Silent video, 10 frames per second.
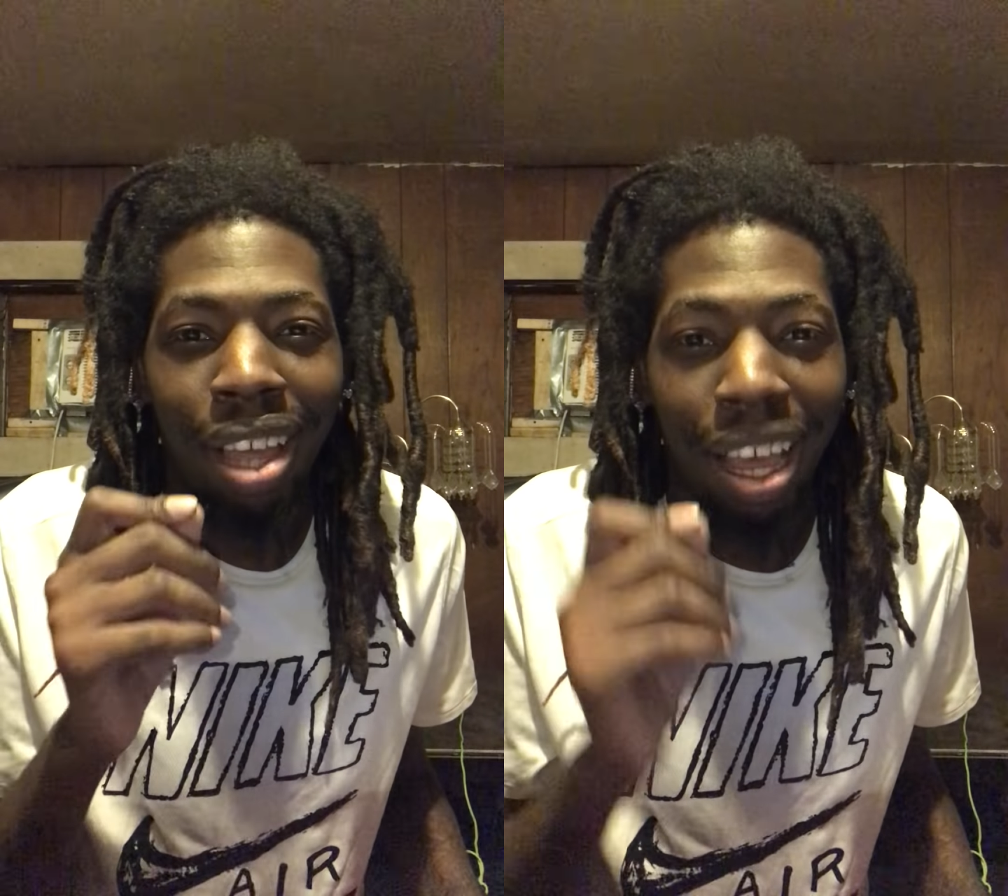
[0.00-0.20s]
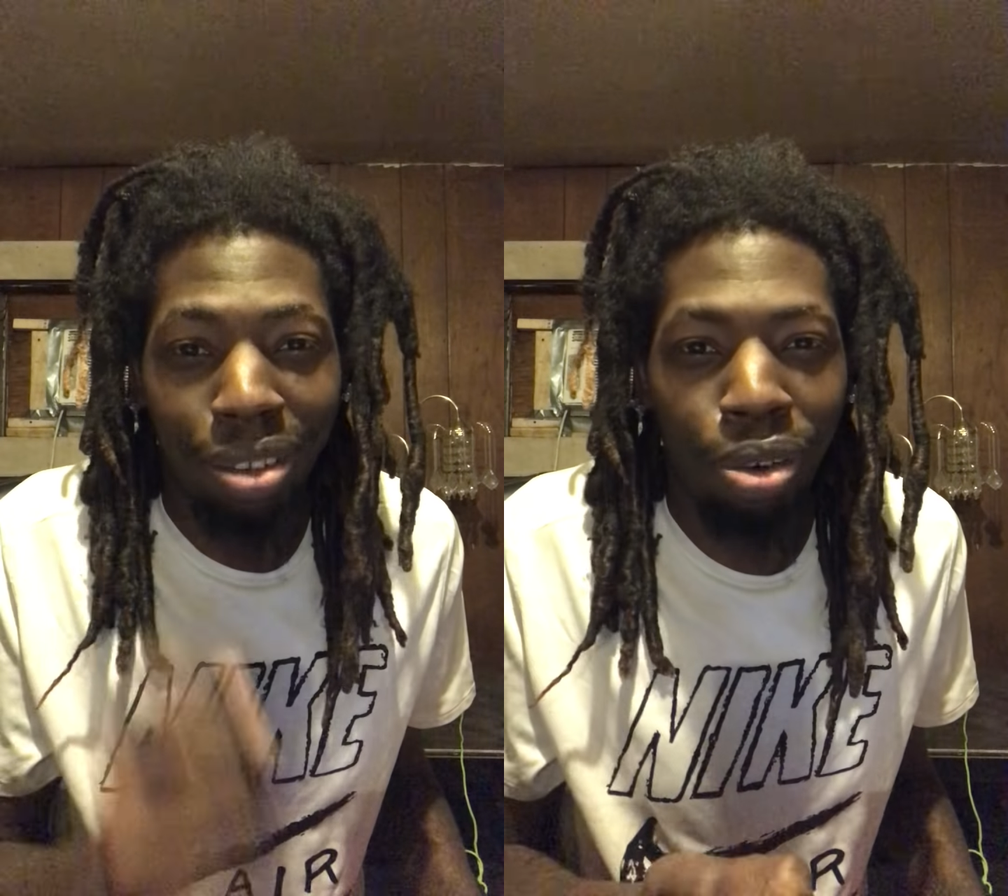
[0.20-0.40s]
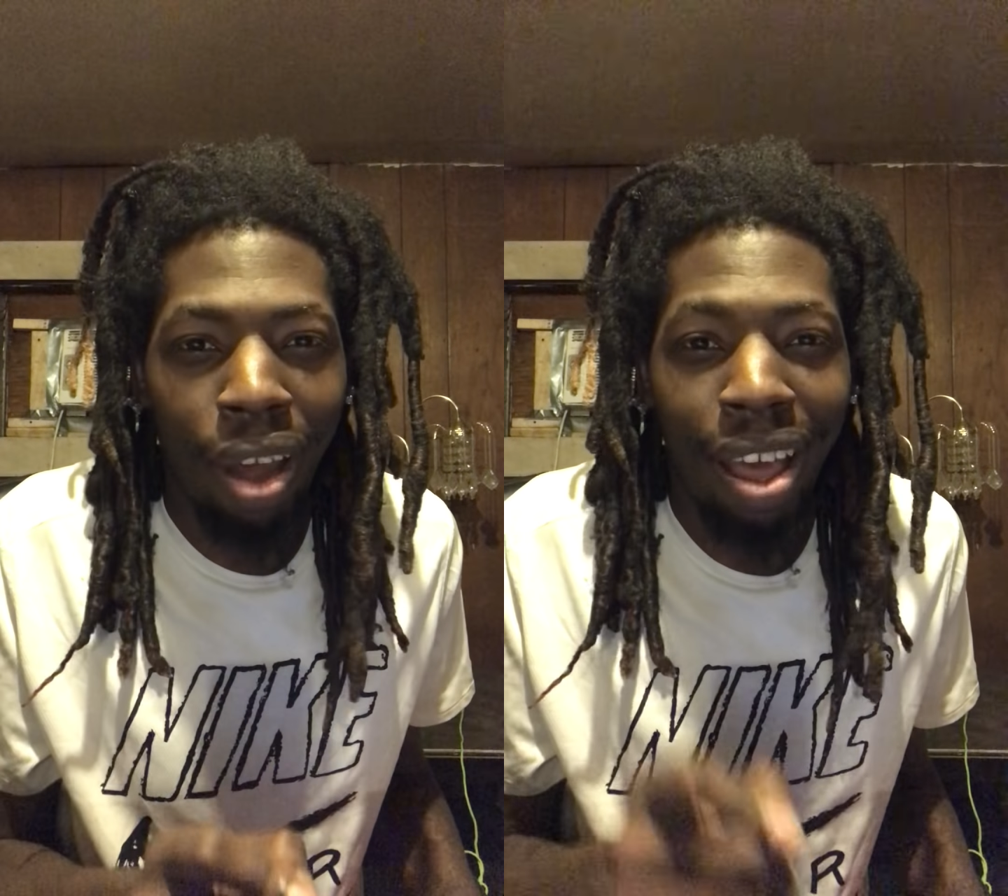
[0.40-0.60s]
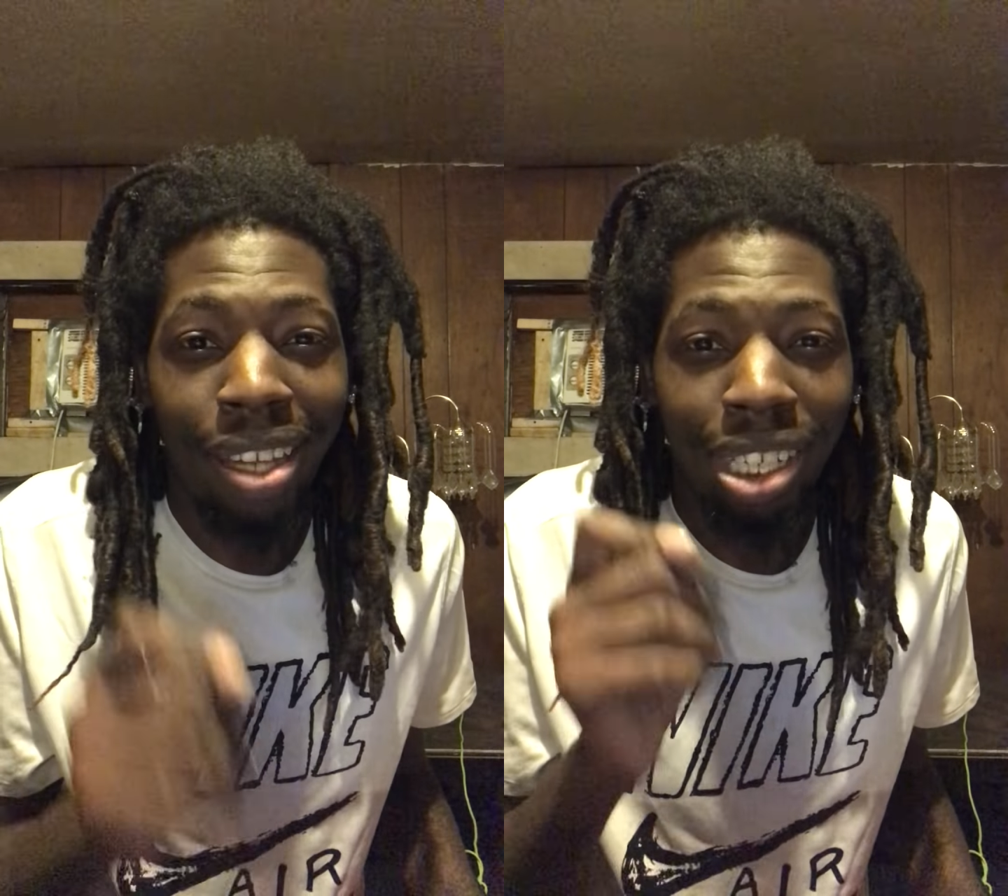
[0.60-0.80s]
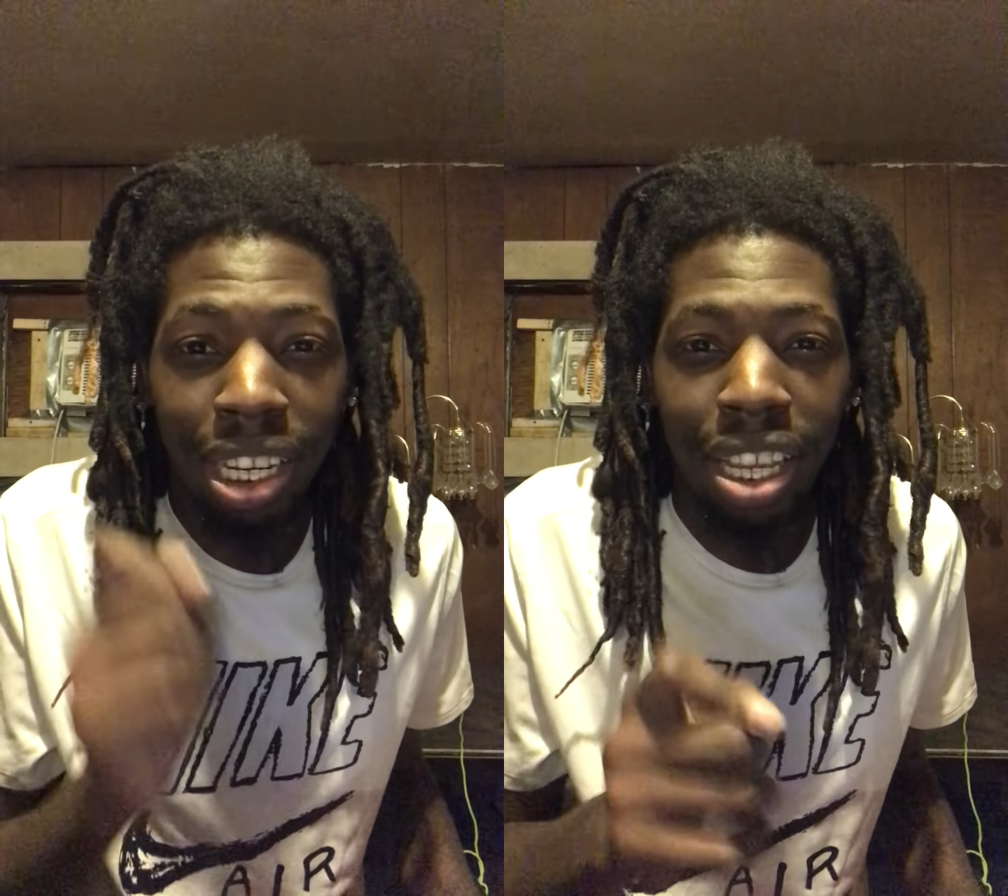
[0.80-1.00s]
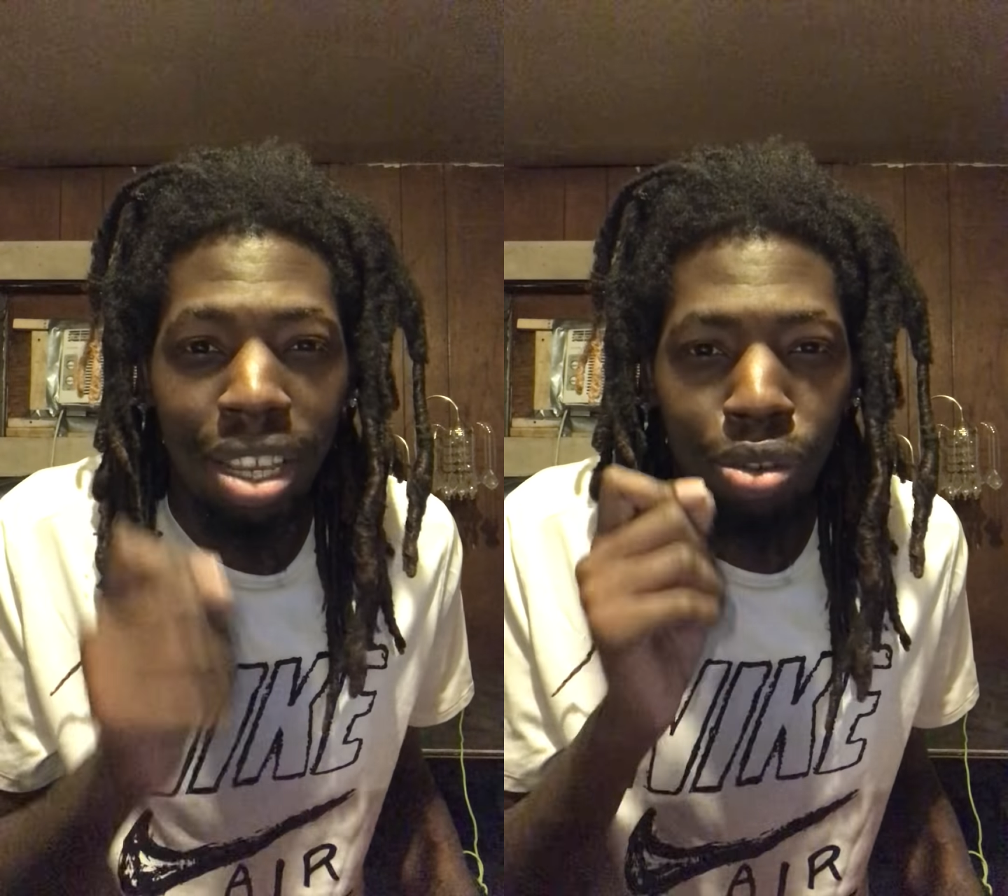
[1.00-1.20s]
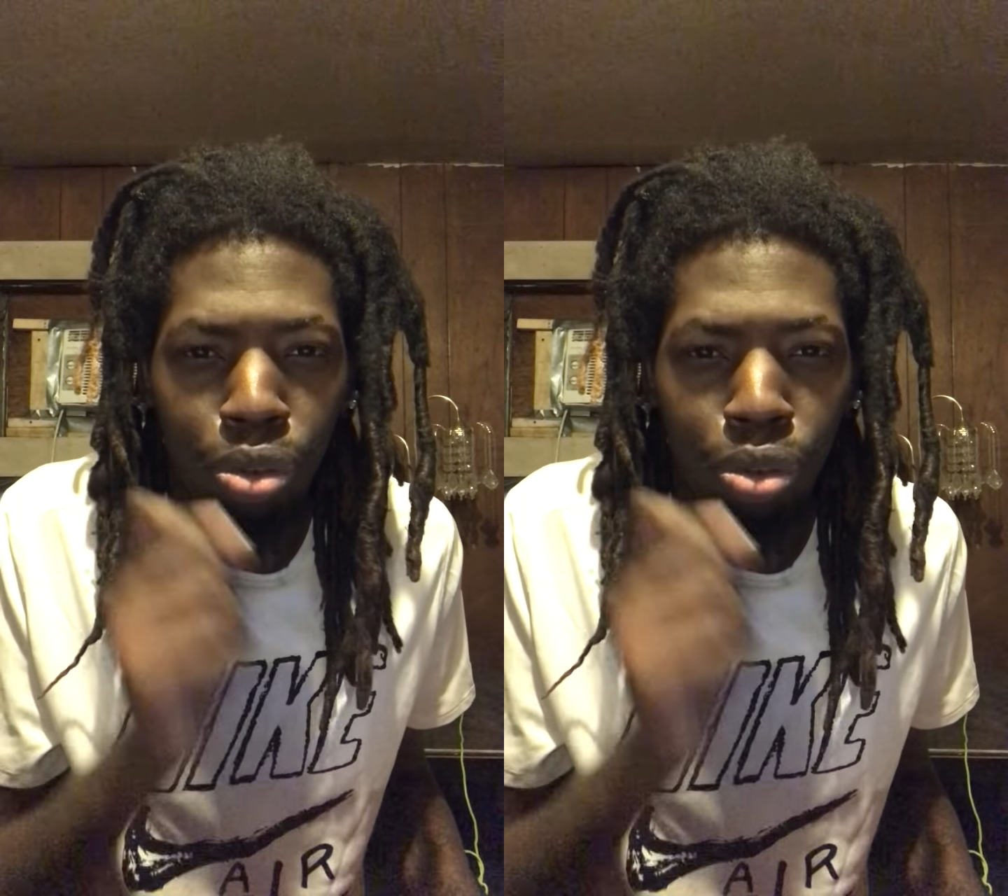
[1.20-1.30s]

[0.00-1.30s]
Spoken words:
I try to get